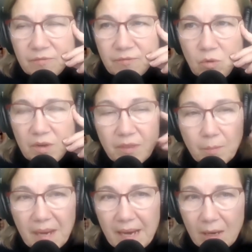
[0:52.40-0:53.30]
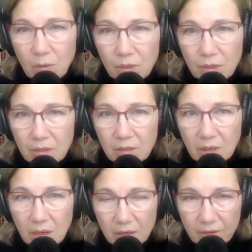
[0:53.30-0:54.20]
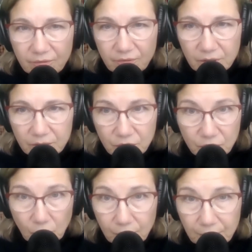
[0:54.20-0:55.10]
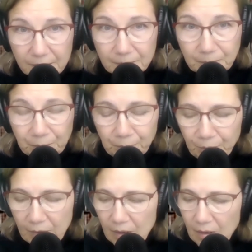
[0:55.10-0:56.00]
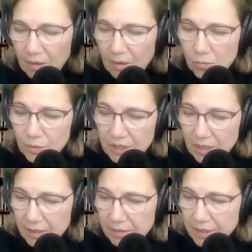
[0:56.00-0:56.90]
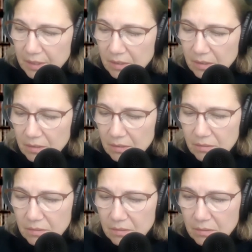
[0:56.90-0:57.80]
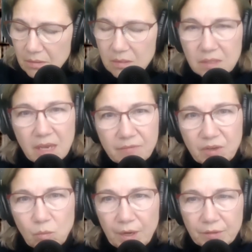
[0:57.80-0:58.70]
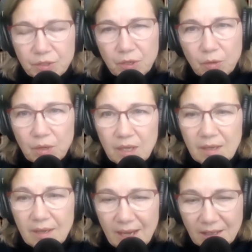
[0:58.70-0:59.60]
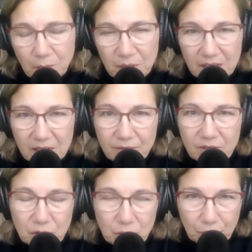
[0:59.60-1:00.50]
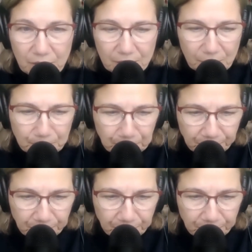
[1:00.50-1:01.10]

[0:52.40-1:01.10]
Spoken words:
for the power of story, which I think is everywhere. So at the beginning of the school year,